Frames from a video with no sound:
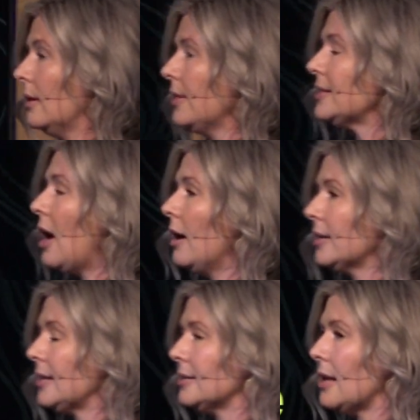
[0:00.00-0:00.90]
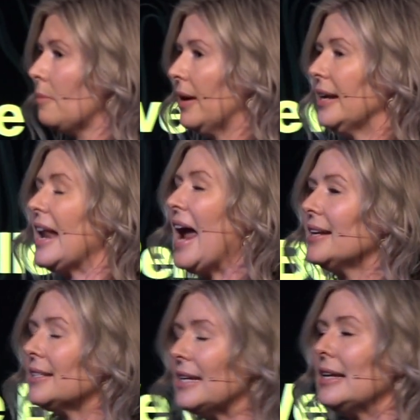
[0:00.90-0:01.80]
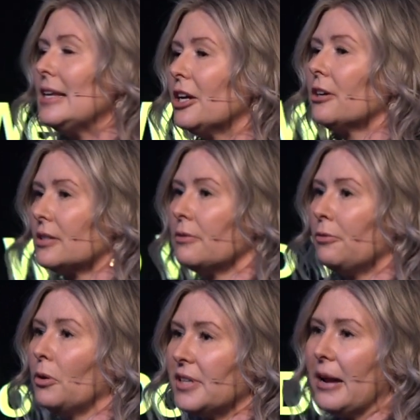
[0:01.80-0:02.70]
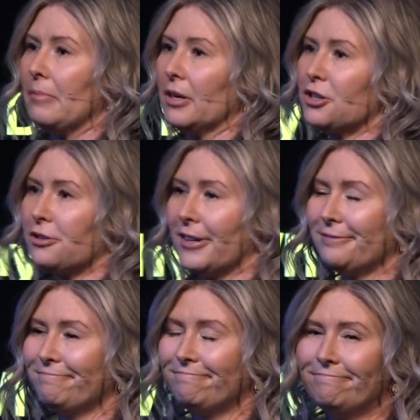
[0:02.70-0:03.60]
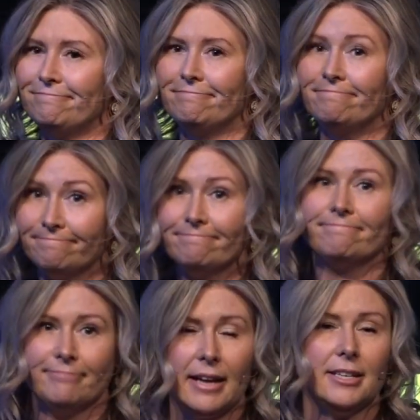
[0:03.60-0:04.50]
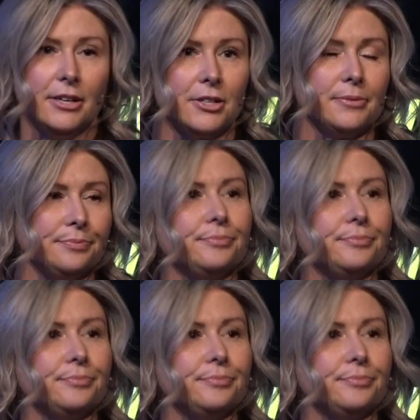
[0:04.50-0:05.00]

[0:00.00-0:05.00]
This August, I celebrated 19 years of full-time ministry. 19 years.